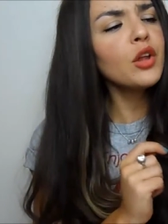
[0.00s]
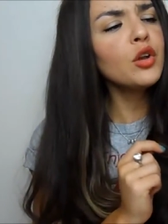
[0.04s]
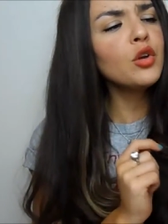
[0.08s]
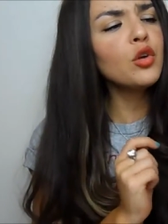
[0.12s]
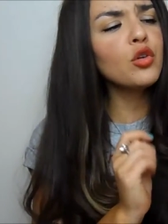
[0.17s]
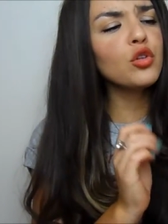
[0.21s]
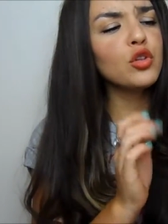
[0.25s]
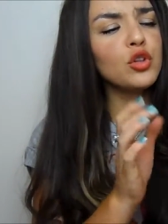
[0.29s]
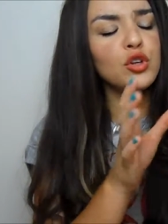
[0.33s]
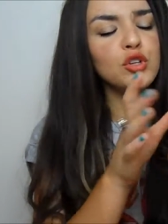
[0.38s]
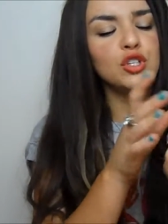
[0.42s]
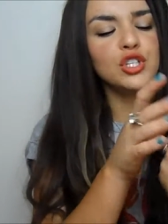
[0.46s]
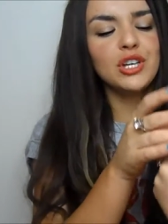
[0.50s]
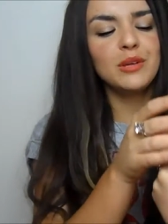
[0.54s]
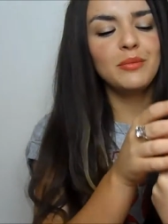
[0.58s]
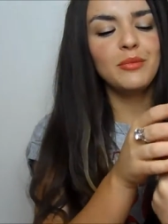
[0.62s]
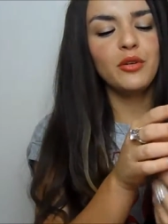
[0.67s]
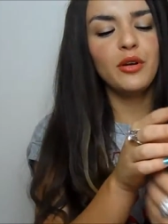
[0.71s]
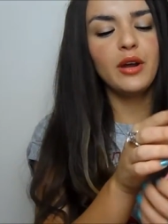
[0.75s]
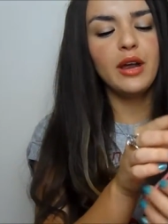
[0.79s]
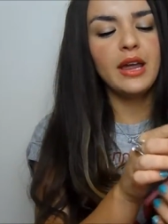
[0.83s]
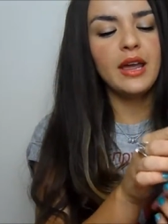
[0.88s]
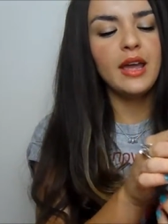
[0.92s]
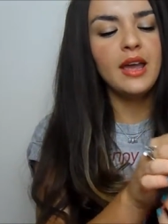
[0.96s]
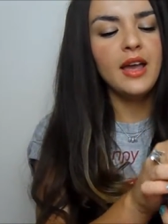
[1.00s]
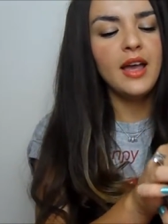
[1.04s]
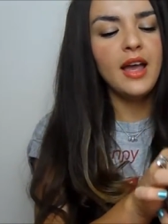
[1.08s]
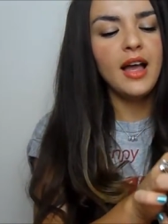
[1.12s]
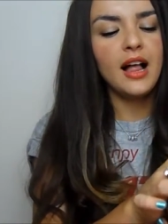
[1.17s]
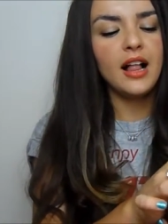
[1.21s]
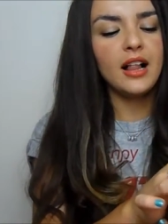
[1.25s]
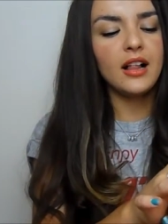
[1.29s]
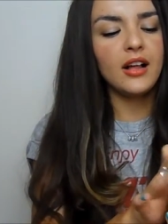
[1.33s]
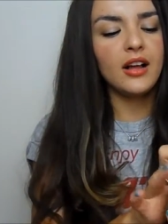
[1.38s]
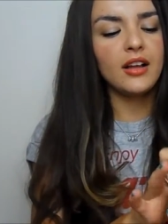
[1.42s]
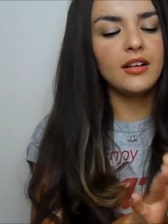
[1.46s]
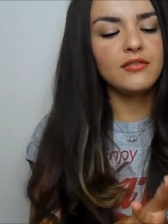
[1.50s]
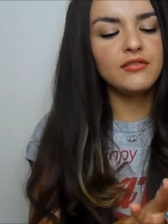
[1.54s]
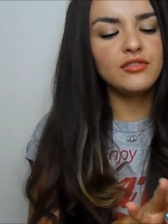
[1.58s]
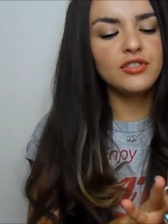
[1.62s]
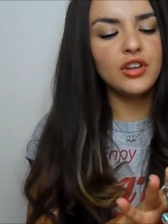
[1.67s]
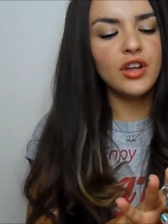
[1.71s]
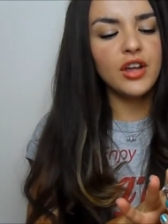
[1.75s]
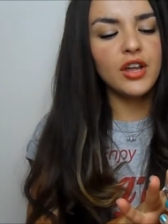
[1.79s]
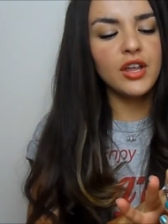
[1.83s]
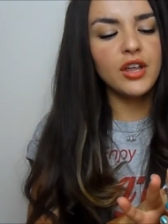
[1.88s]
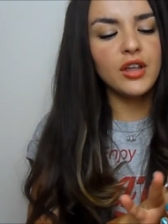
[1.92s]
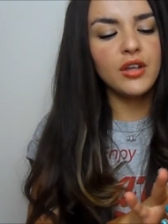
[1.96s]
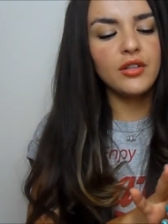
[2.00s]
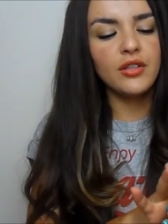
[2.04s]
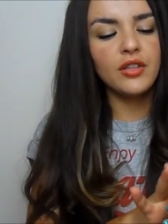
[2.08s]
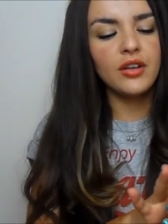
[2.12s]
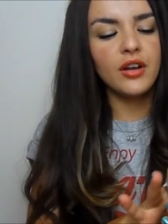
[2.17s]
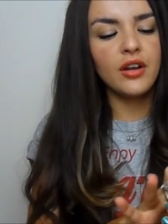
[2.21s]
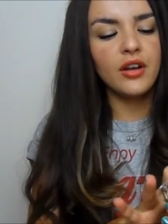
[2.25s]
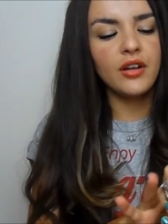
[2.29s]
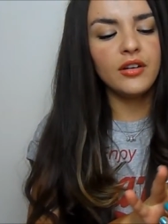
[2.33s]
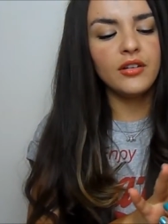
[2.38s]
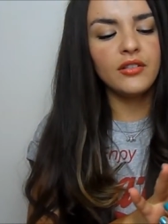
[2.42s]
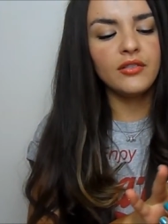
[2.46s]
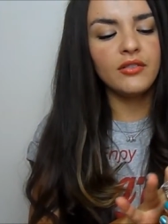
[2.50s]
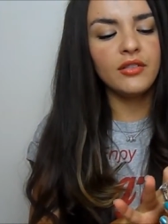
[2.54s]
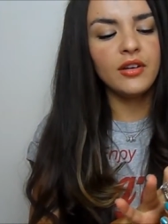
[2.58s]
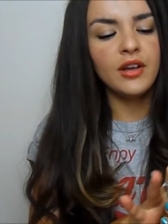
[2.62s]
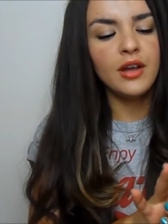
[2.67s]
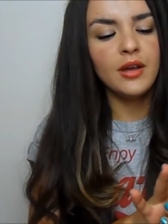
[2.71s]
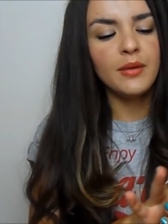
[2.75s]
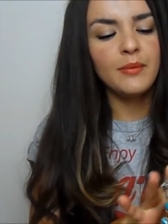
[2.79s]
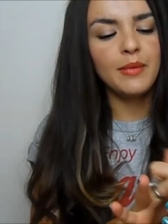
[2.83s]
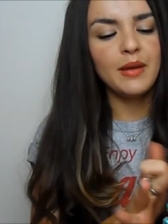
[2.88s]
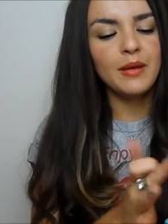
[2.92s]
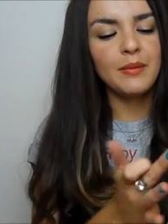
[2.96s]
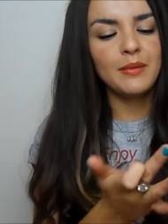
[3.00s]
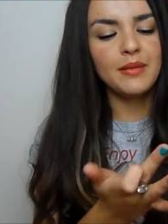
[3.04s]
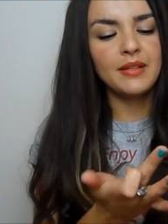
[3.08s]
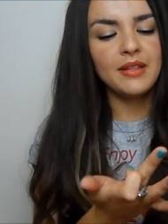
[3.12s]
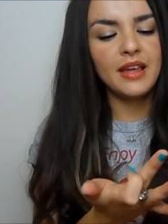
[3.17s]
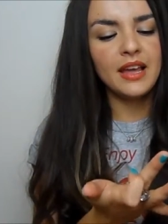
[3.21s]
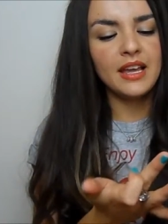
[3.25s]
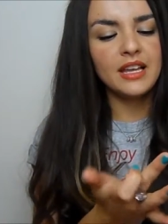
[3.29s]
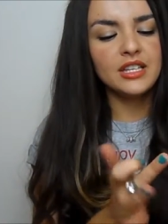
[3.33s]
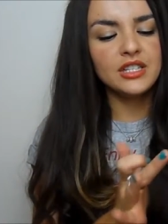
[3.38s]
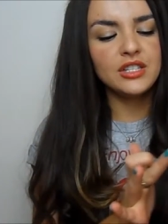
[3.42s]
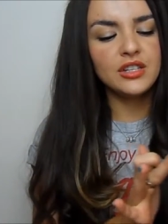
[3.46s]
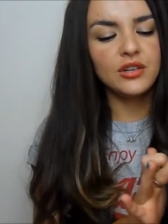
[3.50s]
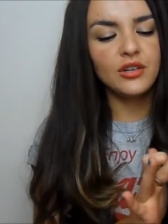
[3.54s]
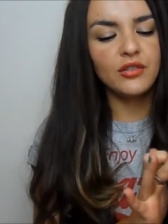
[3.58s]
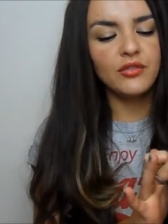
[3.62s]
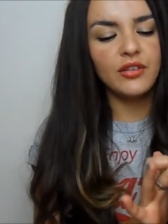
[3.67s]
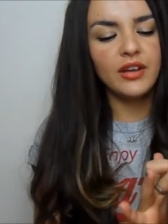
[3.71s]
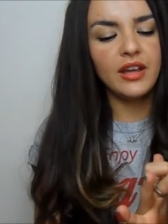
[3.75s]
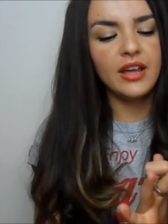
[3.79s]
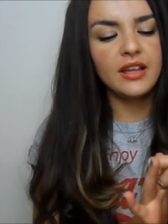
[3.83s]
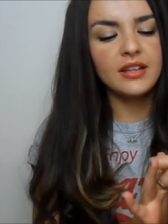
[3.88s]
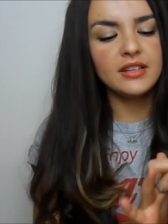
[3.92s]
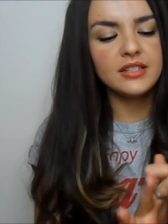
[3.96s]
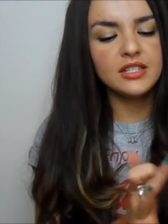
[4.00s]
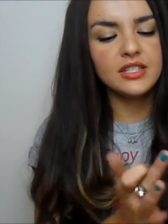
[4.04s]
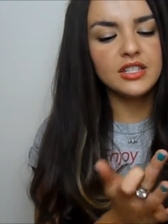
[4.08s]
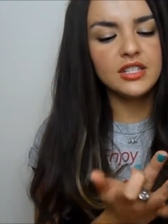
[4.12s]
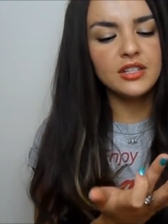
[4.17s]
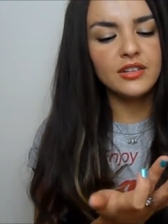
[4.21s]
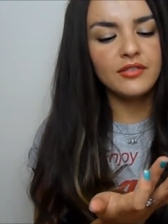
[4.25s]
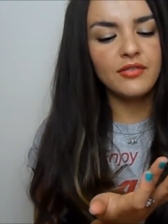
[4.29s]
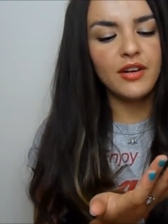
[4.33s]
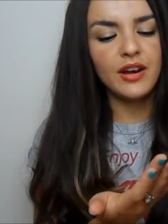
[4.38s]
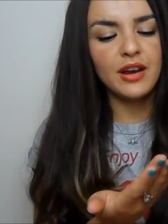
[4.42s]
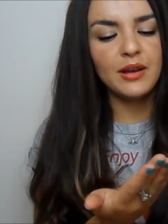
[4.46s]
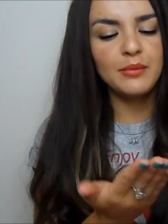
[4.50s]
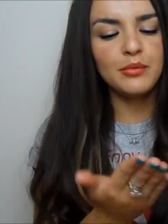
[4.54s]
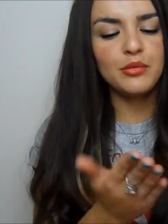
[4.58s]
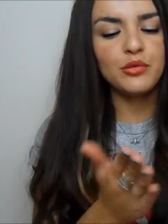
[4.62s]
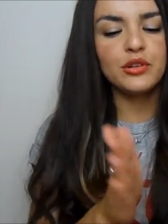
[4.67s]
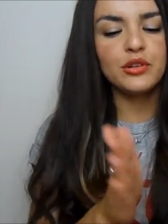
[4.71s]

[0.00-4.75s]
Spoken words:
Not too shimmery. I'll kind of show you the kind of pigmentation of it. It's just a very